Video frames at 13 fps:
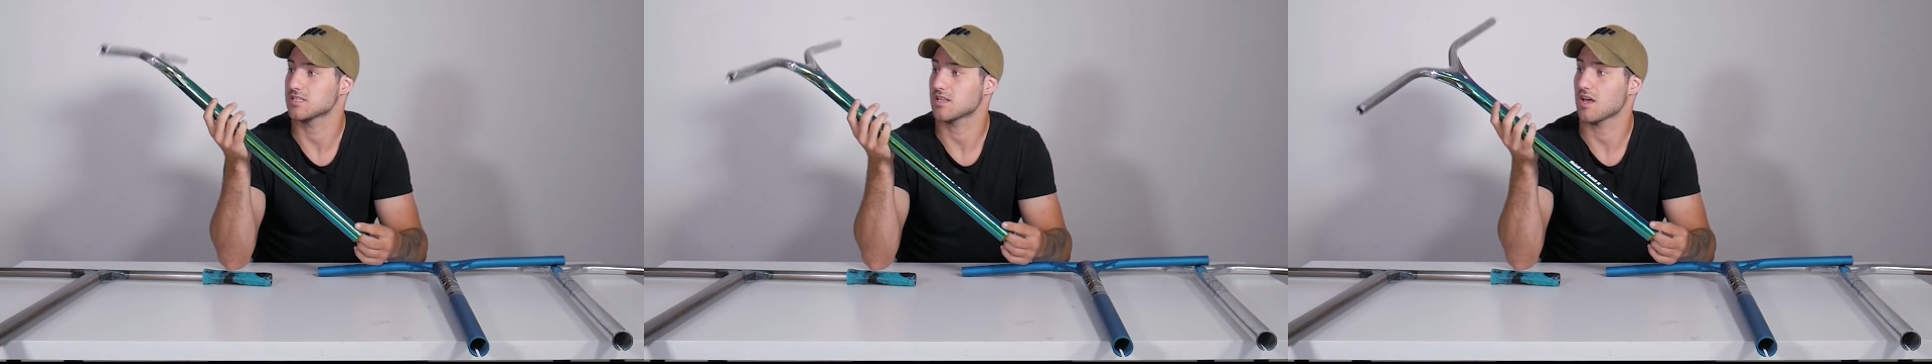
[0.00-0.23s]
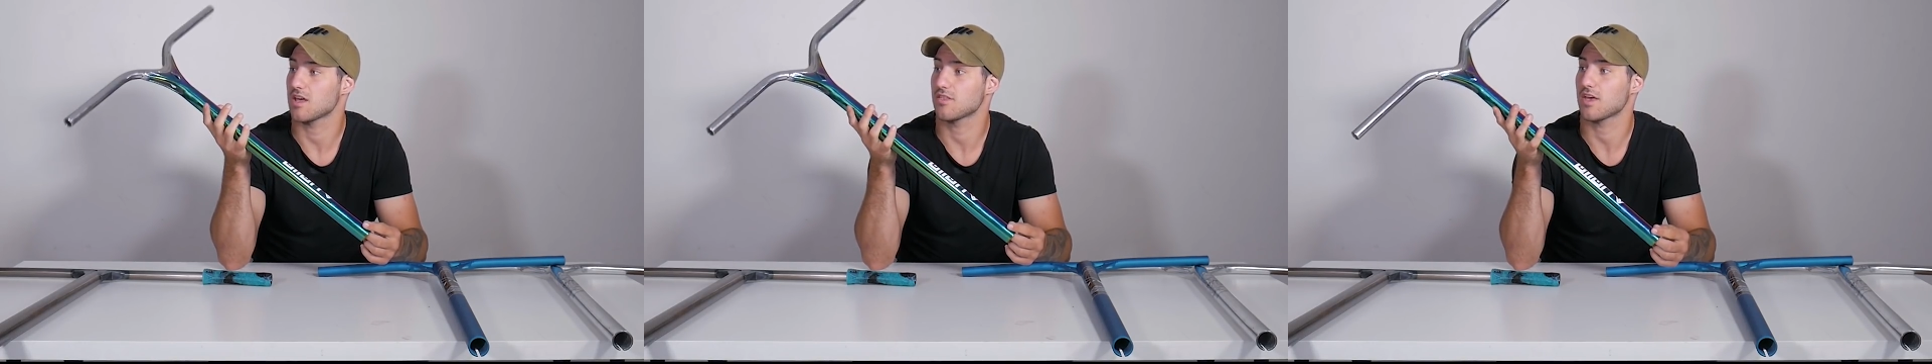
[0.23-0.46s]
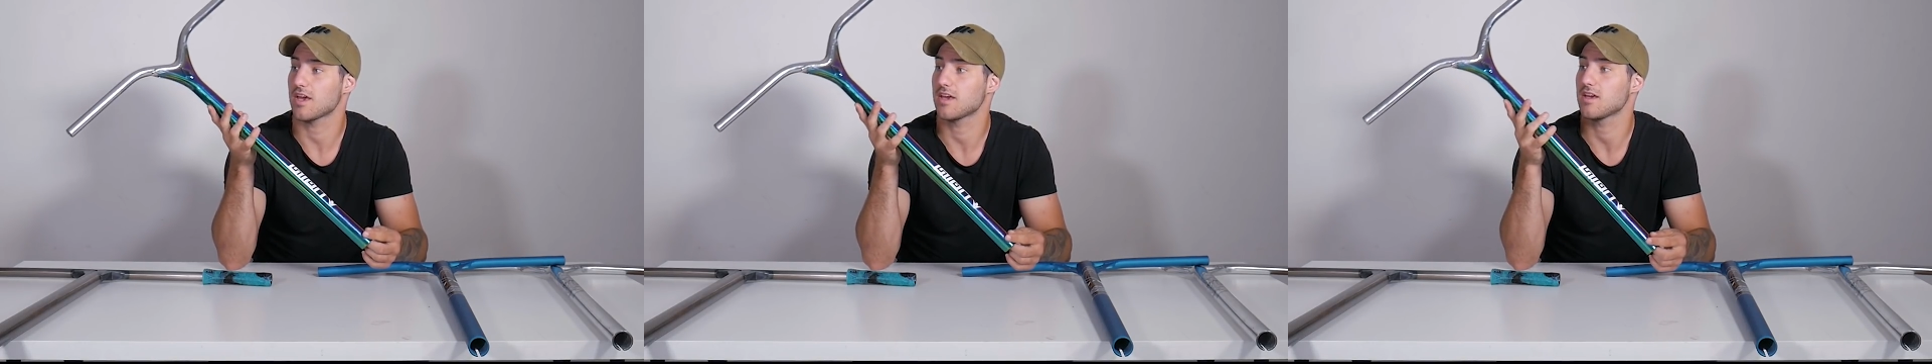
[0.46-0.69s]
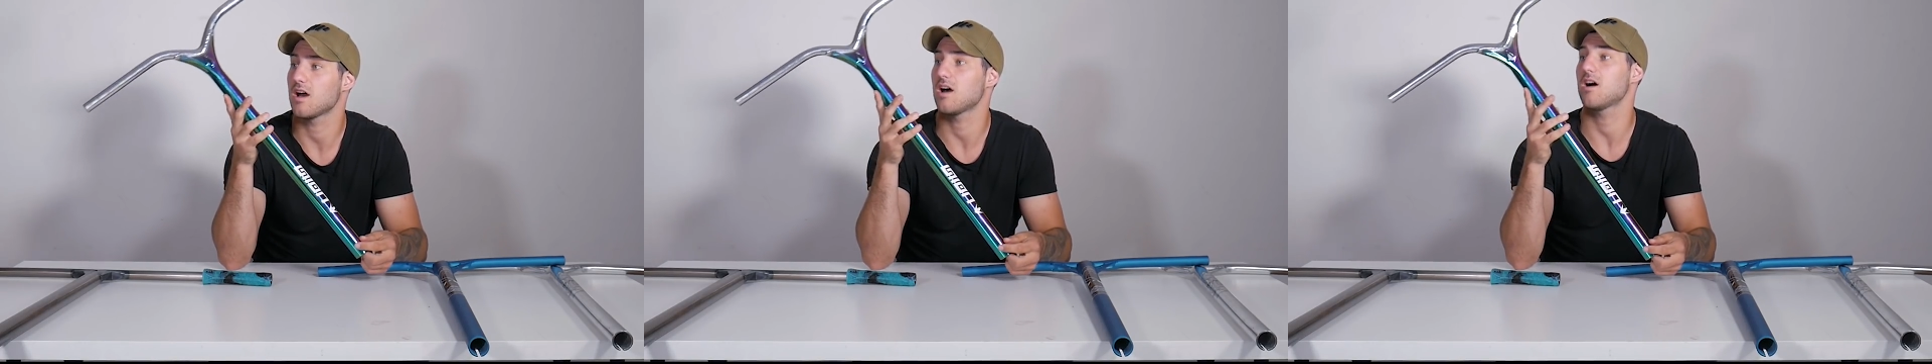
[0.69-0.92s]
that
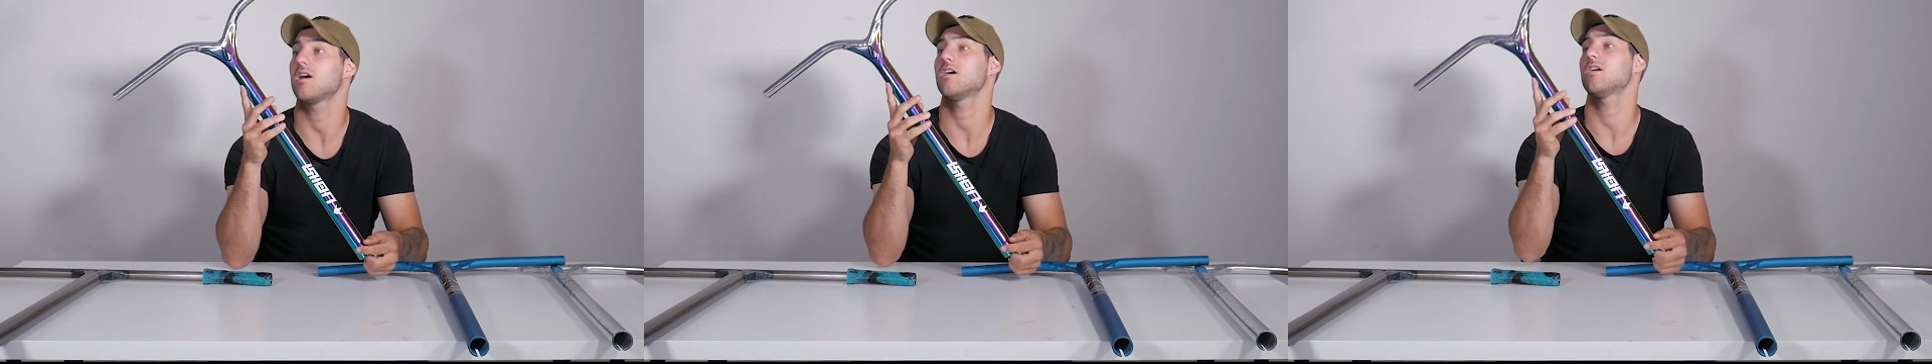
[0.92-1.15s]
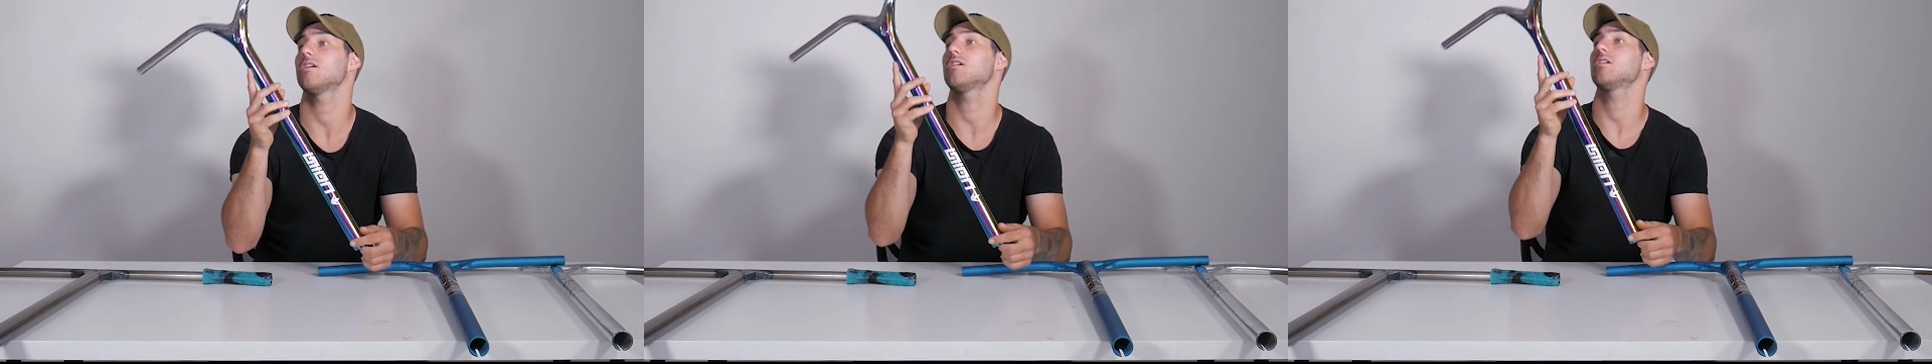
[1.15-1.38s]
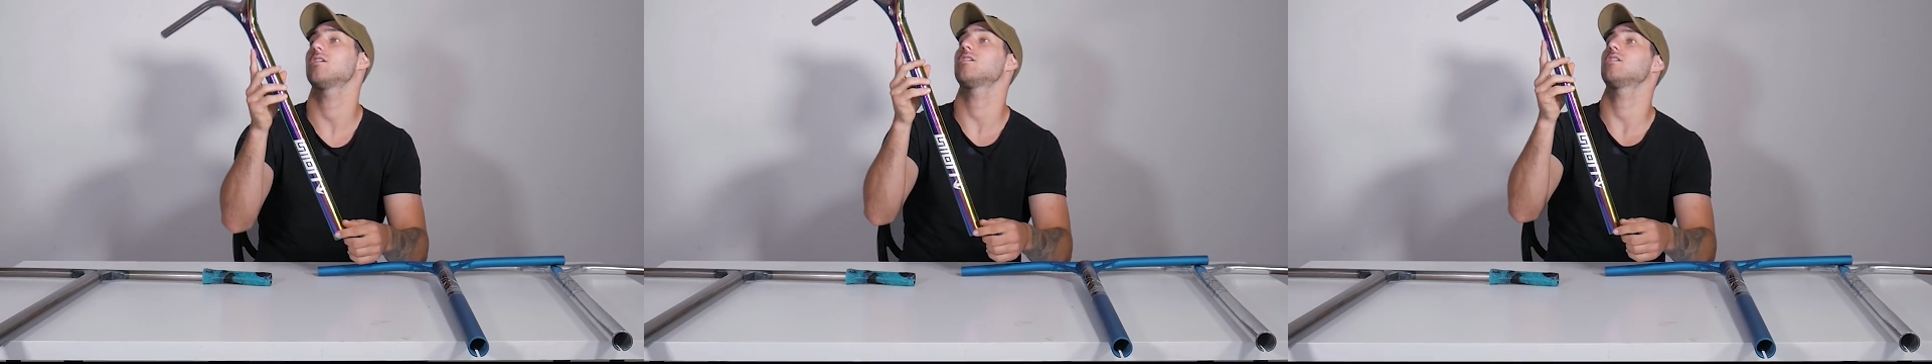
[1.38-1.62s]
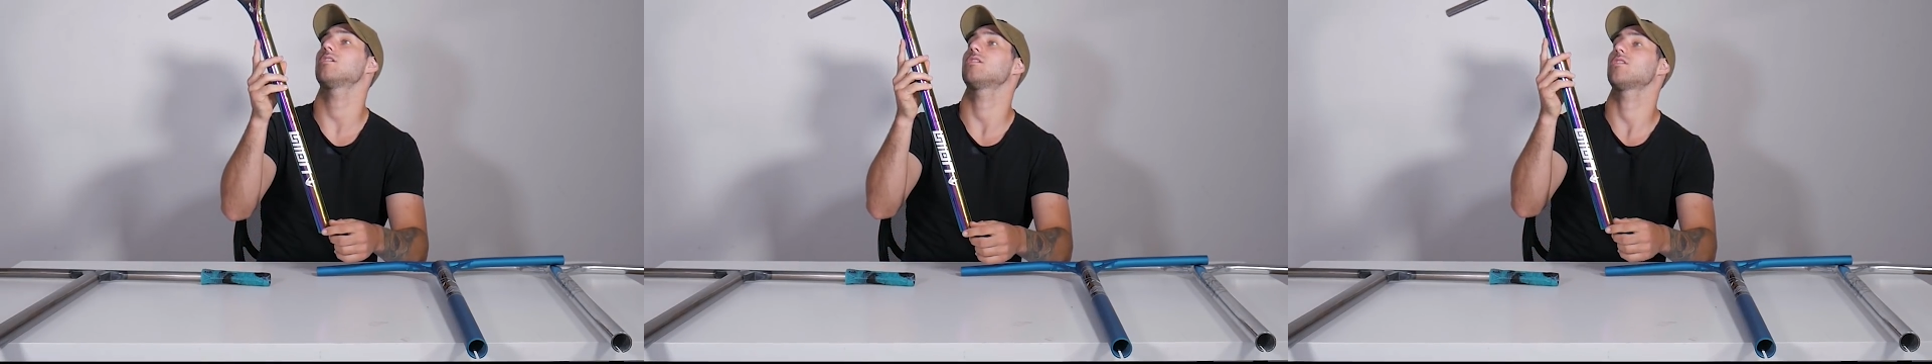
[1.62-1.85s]
they
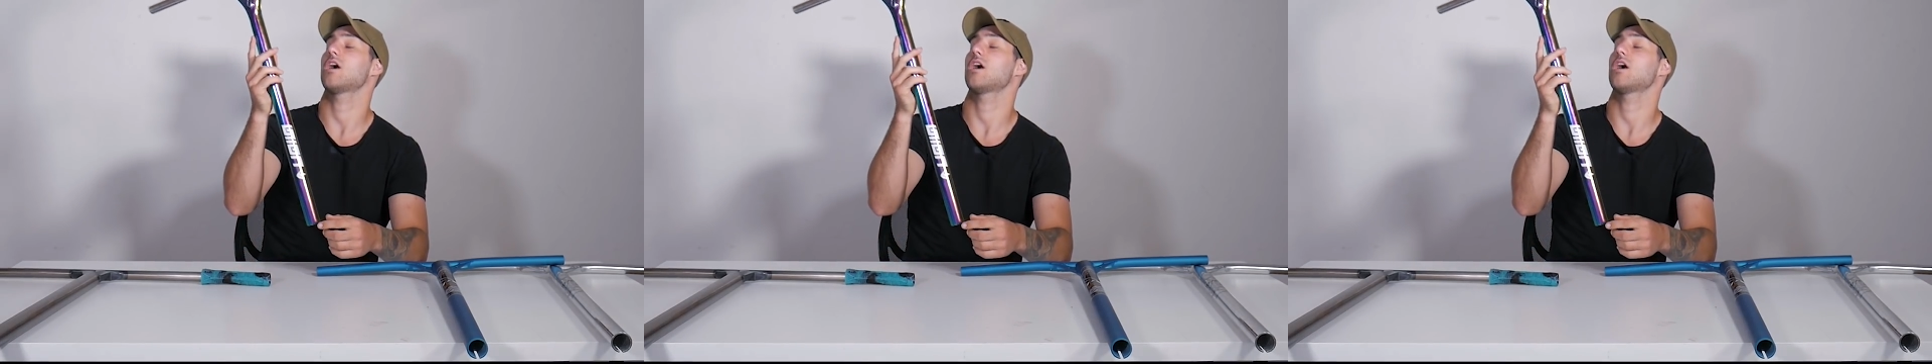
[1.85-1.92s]
are,